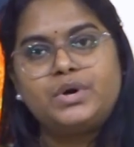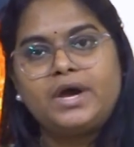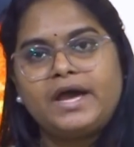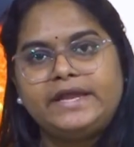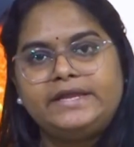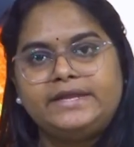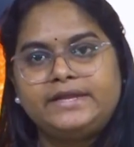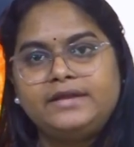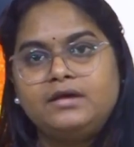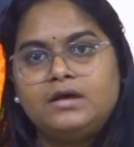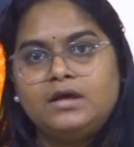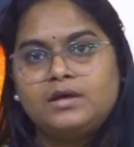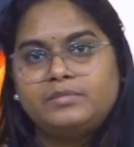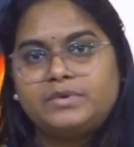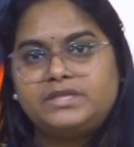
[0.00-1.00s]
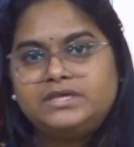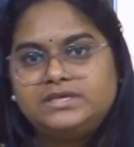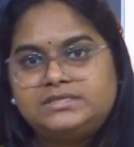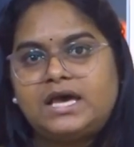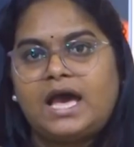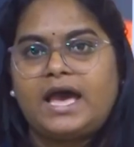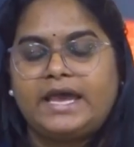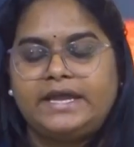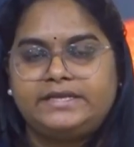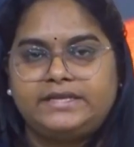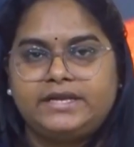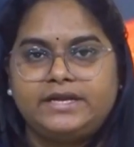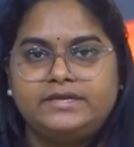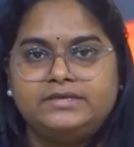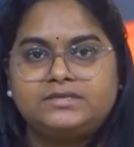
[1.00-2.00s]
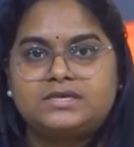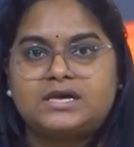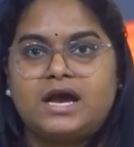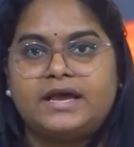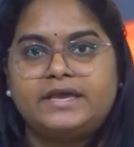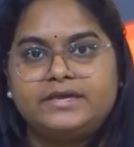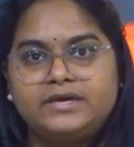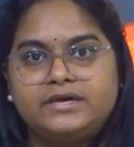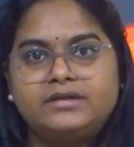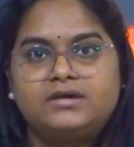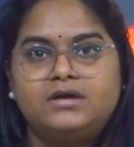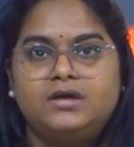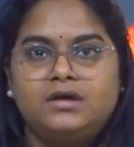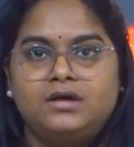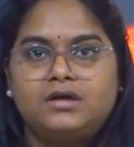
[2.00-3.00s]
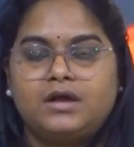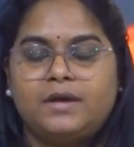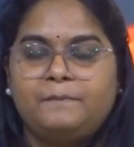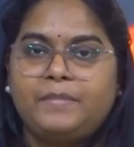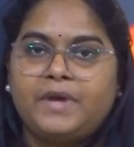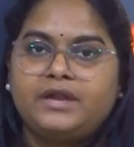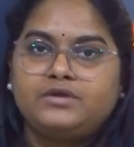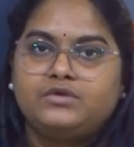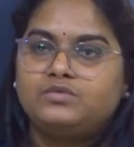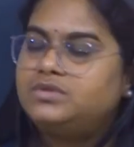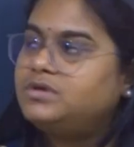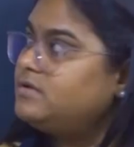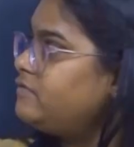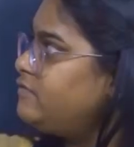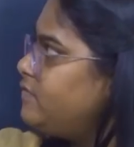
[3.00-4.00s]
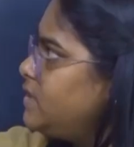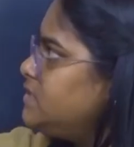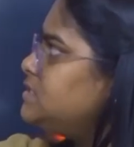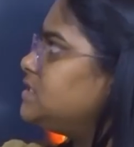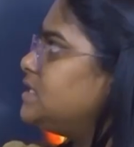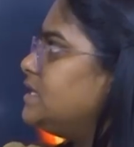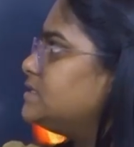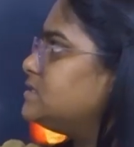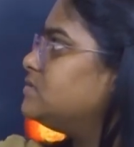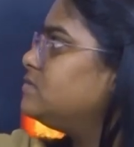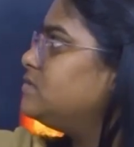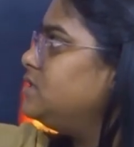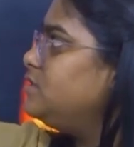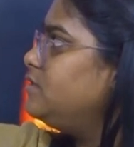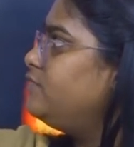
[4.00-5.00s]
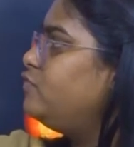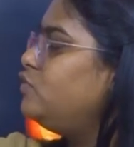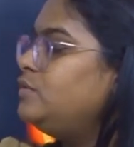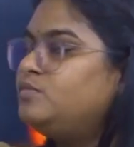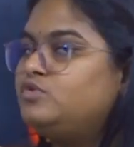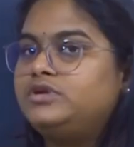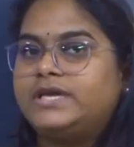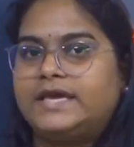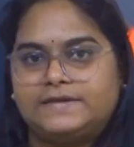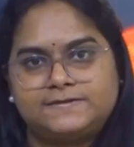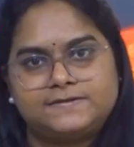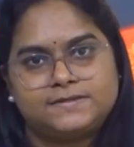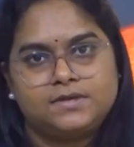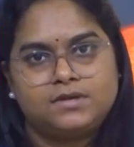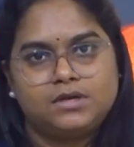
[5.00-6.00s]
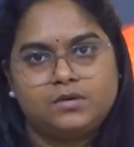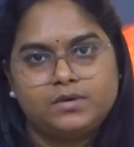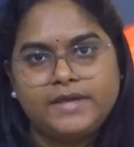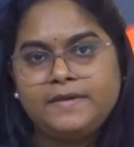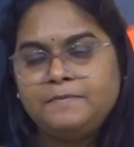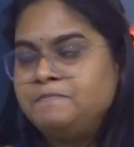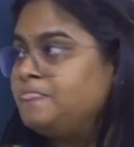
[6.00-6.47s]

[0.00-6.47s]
a high tide, but this high tide is higher compared to the first case, in the full moon case. Okay,